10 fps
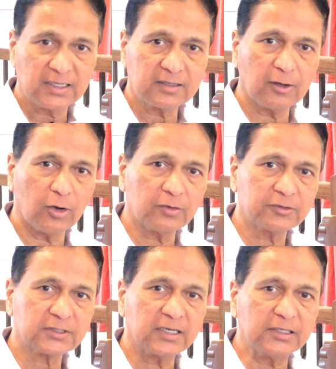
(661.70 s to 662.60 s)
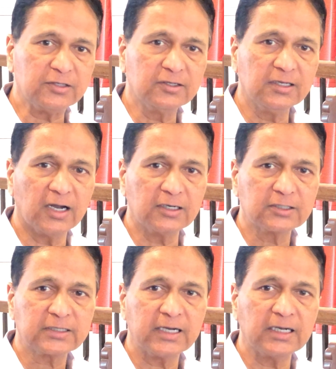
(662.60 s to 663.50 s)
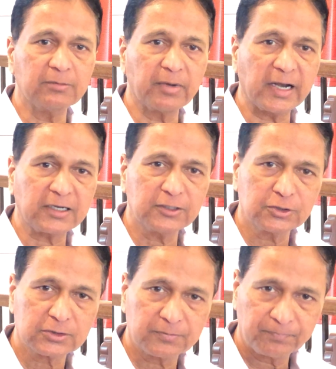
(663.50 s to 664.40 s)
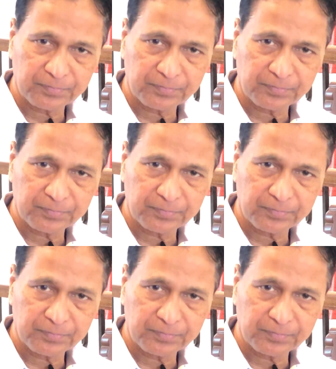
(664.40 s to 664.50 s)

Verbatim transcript: that all of us can easily understand and practice.